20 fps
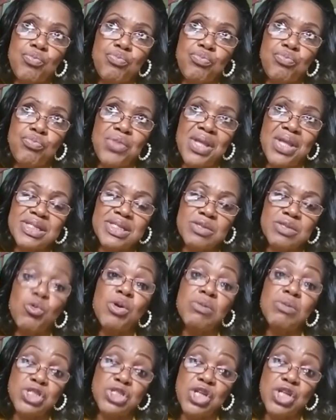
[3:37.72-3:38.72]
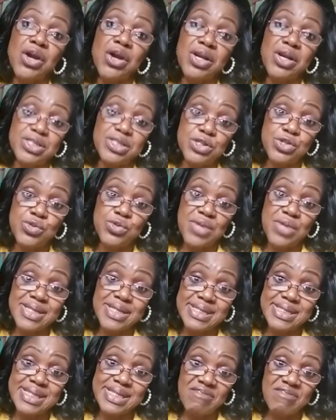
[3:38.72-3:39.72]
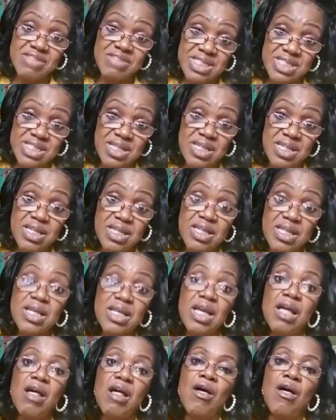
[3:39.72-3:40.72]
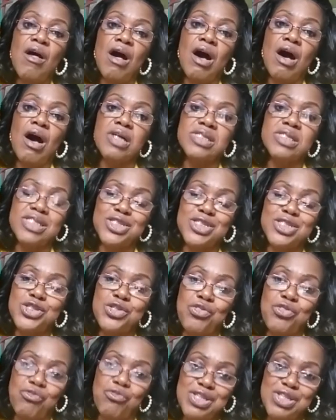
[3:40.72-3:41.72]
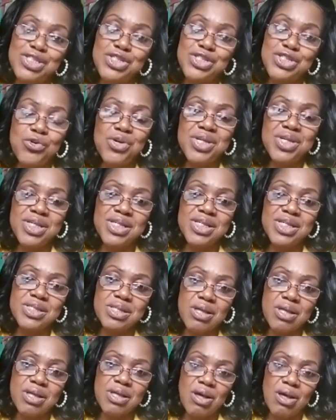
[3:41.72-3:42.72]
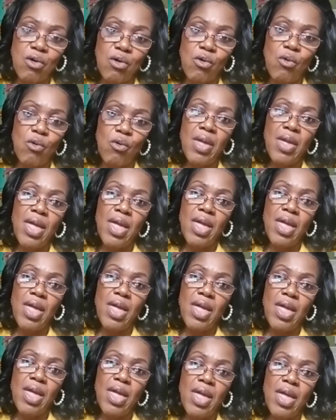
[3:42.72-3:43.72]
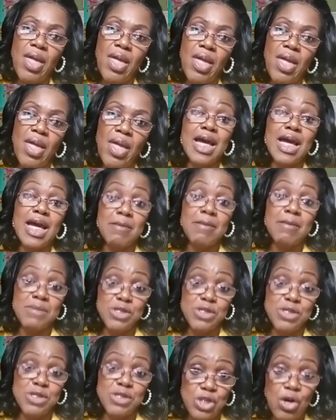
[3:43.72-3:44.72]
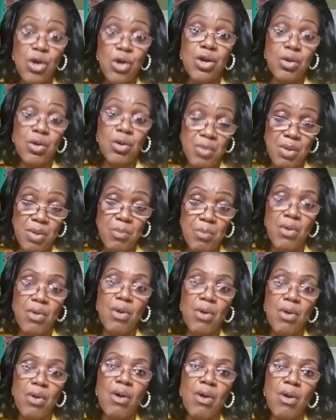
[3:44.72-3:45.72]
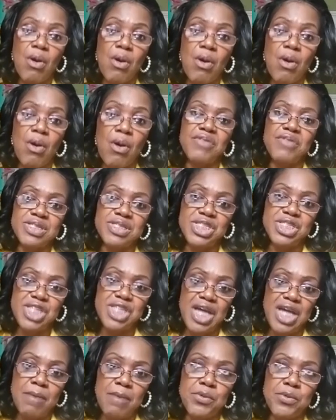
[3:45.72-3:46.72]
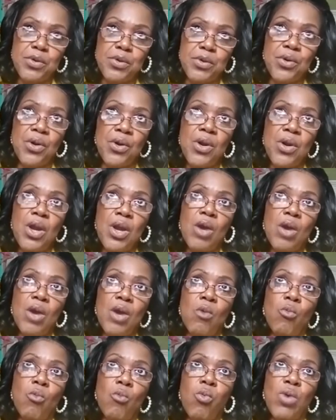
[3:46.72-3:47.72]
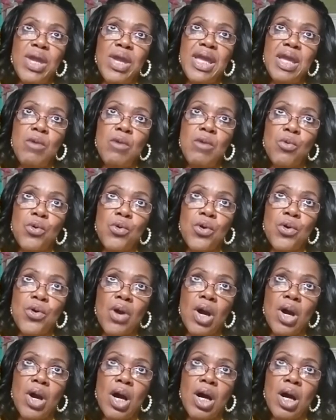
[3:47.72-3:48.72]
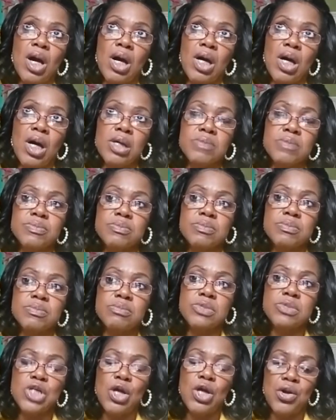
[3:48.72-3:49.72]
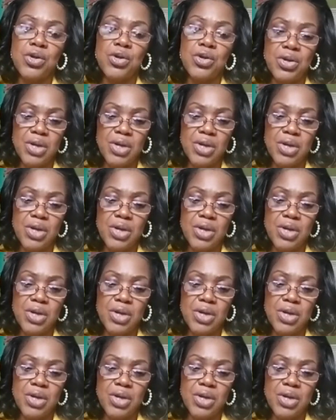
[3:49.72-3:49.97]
we were chartered in 2017, just 3 short years ago. And as I said, I am a charter member of this chapter. We were chartered